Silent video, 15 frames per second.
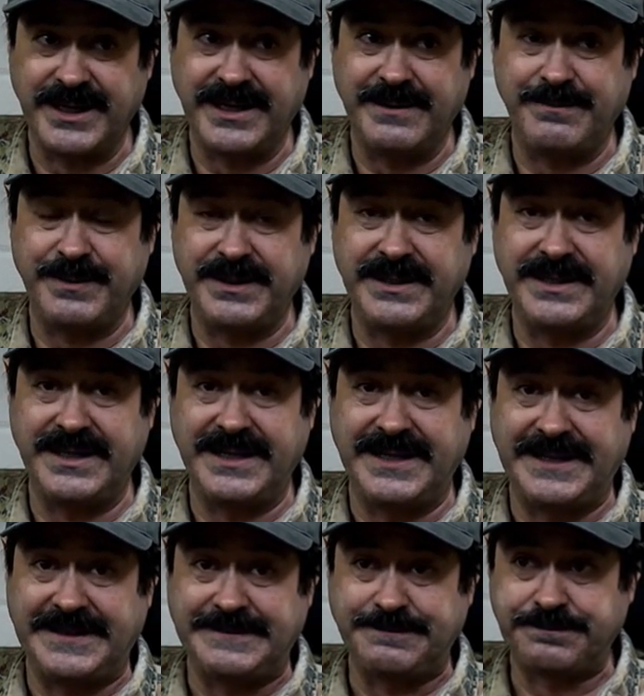up in
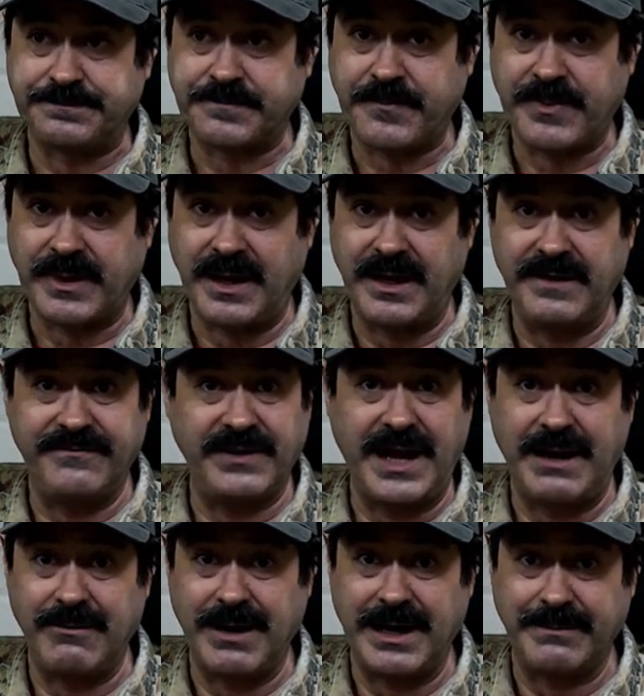
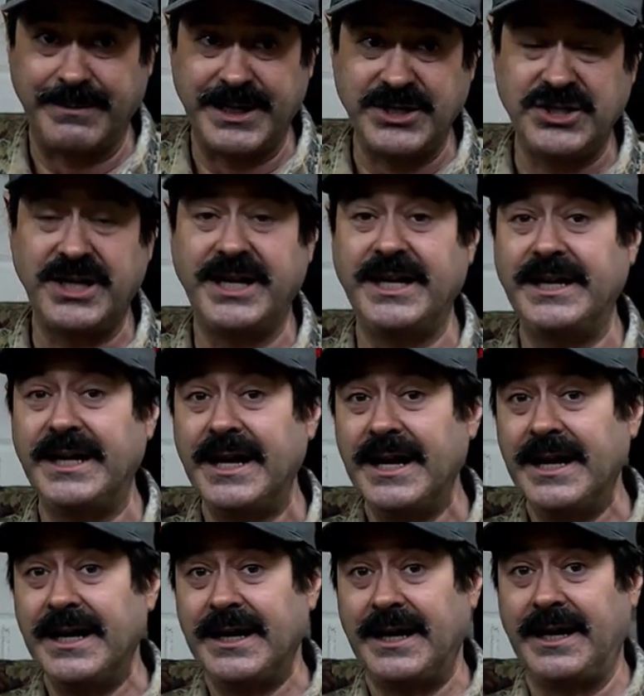Flat Rock, Michigan.
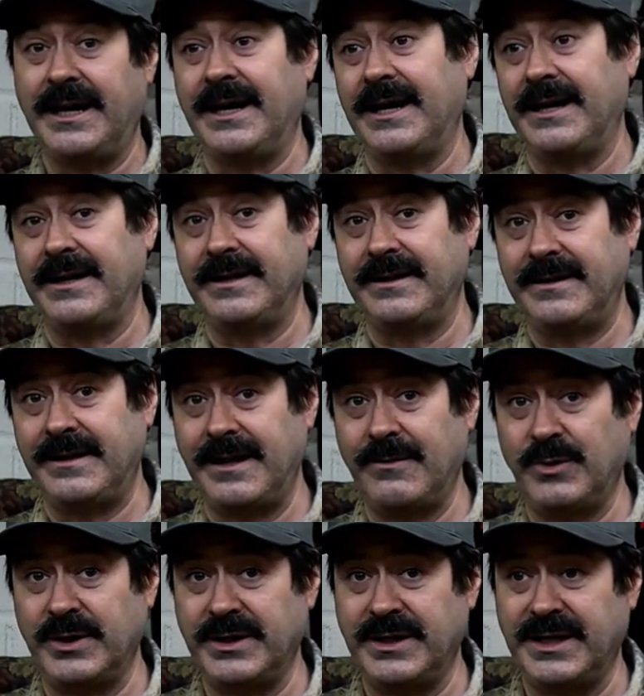And then
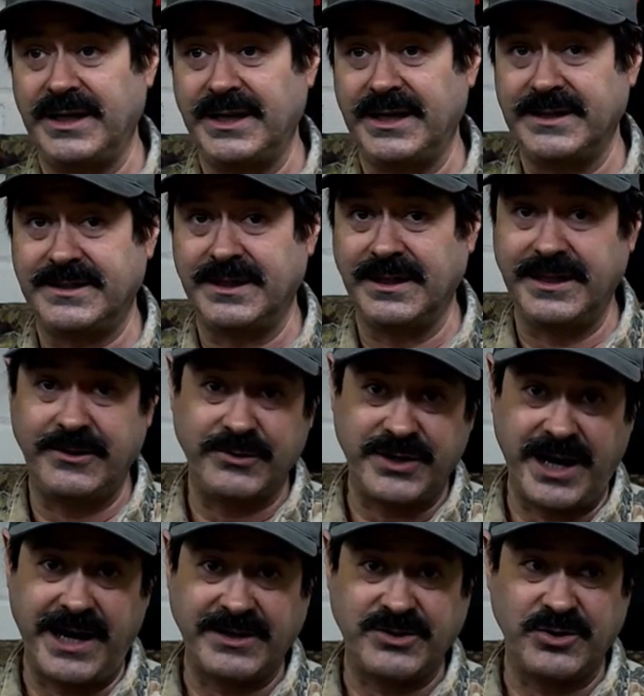when Toledo
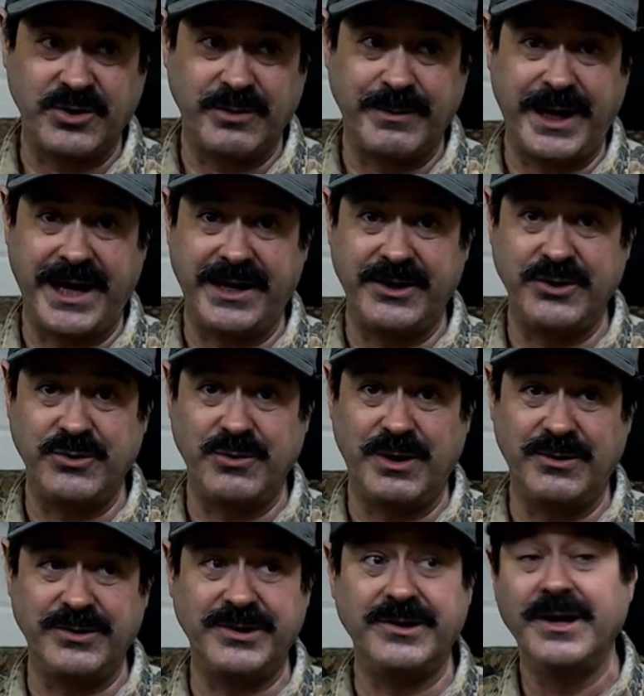Taxidermy had a new
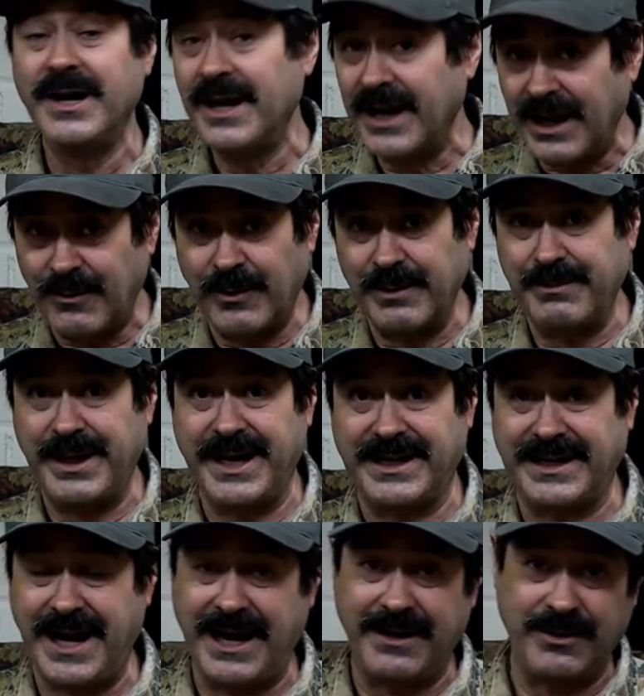owner, I went back
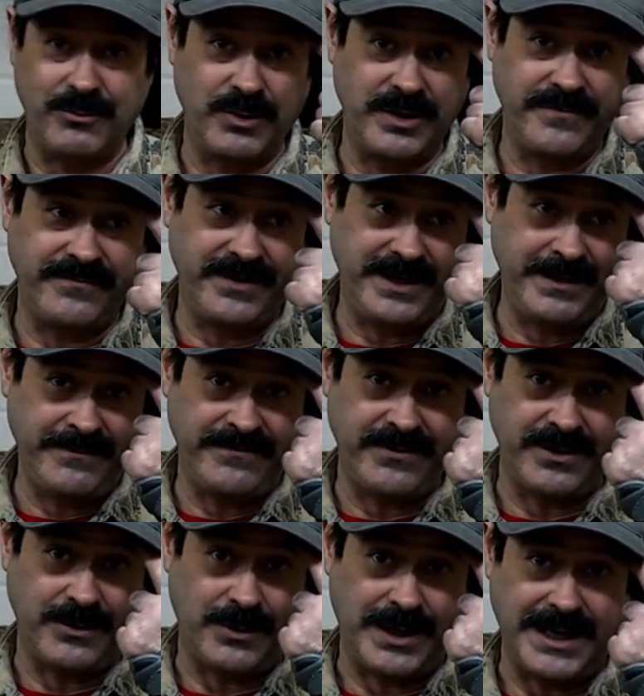down and worked for him for
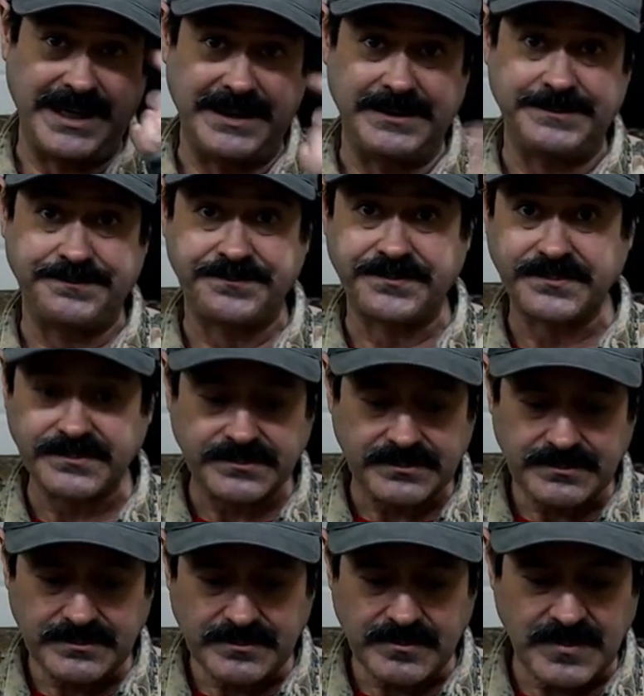a while.
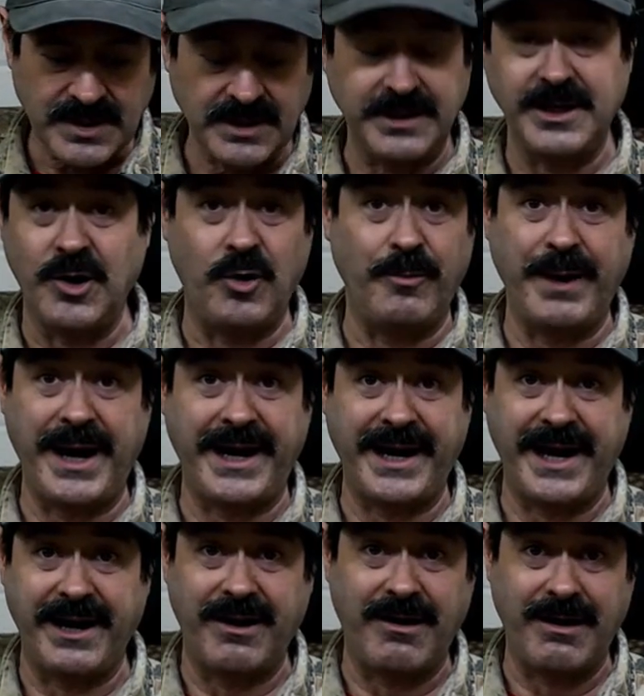And the old man
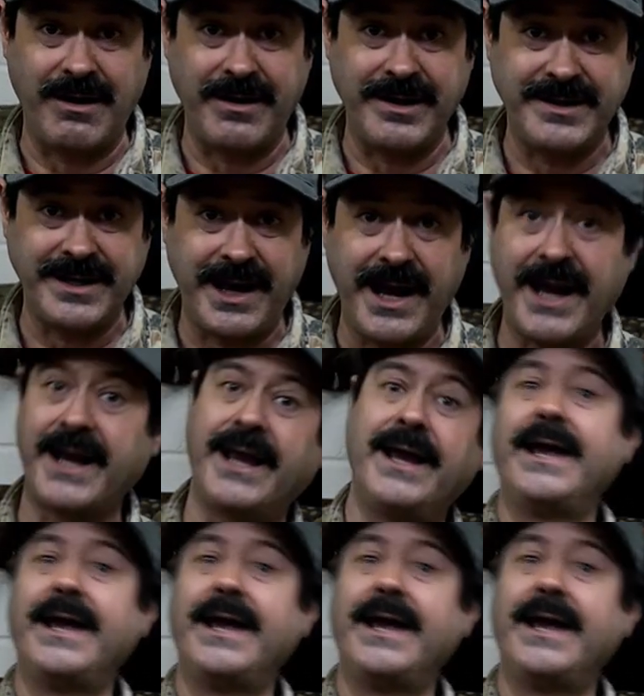had a heart attack,